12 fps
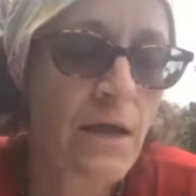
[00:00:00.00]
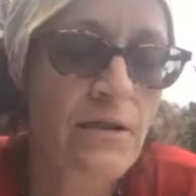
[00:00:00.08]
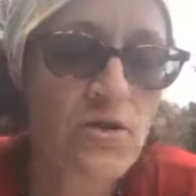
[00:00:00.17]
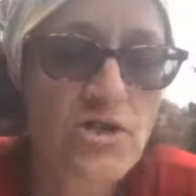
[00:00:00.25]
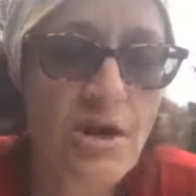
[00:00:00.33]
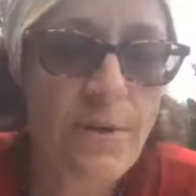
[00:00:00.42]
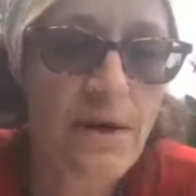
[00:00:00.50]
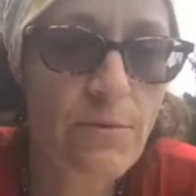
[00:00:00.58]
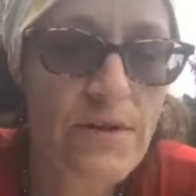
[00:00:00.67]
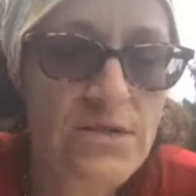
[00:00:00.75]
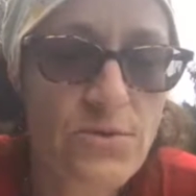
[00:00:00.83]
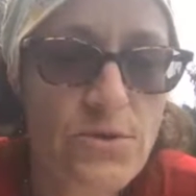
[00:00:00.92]
There's so many
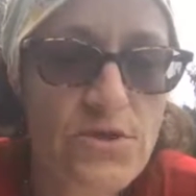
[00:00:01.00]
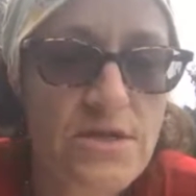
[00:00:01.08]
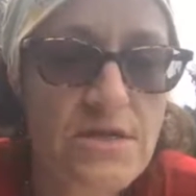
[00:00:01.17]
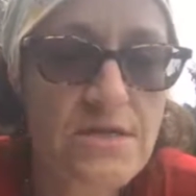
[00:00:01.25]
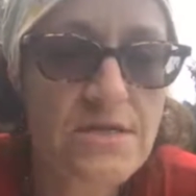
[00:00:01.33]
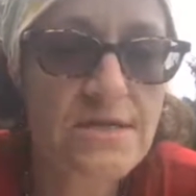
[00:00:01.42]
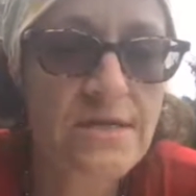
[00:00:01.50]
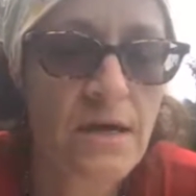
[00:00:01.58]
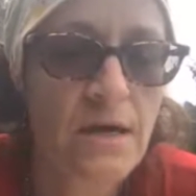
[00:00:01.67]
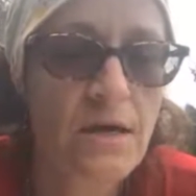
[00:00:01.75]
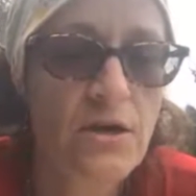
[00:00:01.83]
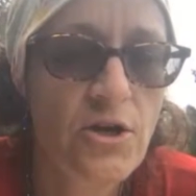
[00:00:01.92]
resources.
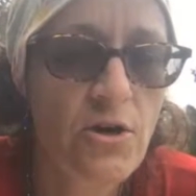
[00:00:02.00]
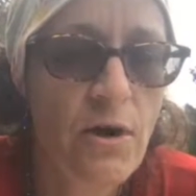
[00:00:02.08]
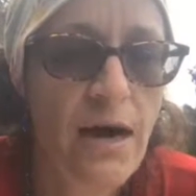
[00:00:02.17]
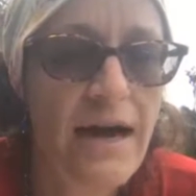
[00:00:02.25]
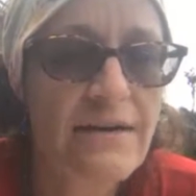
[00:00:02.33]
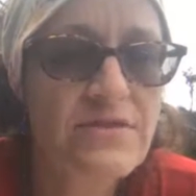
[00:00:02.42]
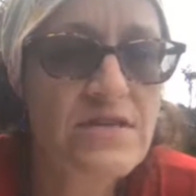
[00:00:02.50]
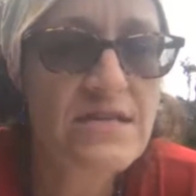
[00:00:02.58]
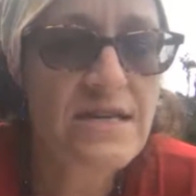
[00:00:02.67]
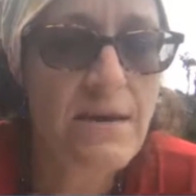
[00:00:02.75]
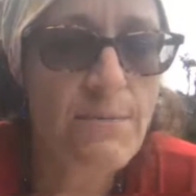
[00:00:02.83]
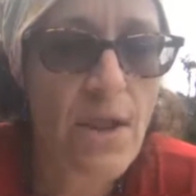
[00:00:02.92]
You don't have to
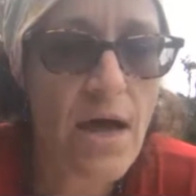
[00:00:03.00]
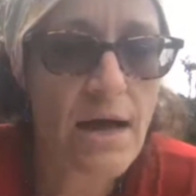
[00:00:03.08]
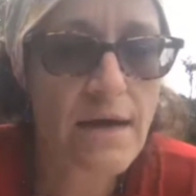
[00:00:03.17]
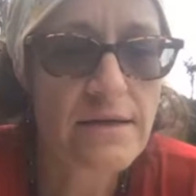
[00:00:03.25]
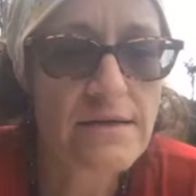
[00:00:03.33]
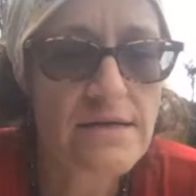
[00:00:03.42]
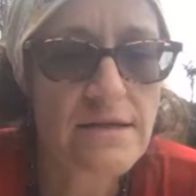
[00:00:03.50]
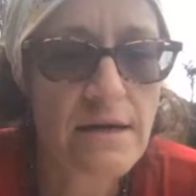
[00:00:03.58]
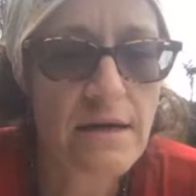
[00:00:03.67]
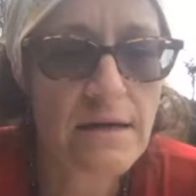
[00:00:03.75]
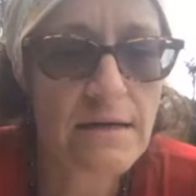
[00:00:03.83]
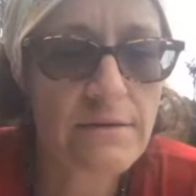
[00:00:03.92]
stay blind
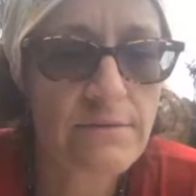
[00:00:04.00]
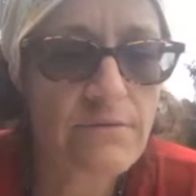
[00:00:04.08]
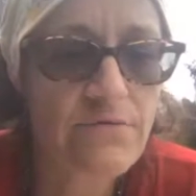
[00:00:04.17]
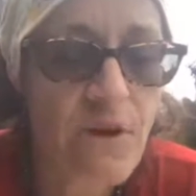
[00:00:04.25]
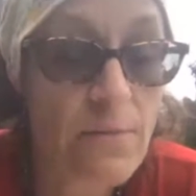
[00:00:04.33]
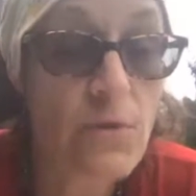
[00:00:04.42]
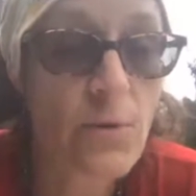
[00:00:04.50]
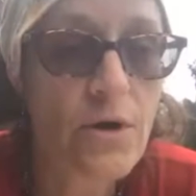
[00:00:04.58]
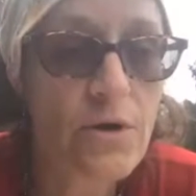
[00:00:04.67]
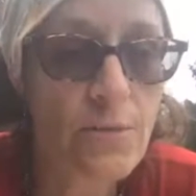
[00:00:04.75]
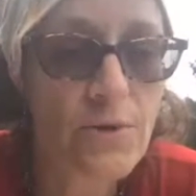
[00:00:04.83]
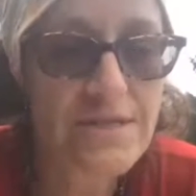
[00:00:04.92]
from the
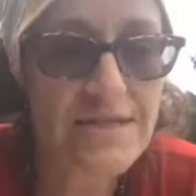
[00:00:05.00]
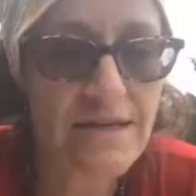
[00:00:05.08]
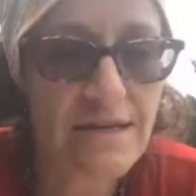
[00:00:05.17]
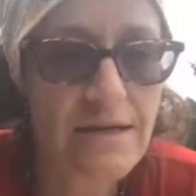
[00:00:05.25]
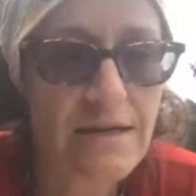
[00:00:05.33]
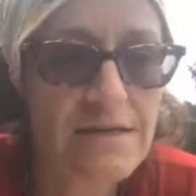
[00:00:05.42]
word and what's in it.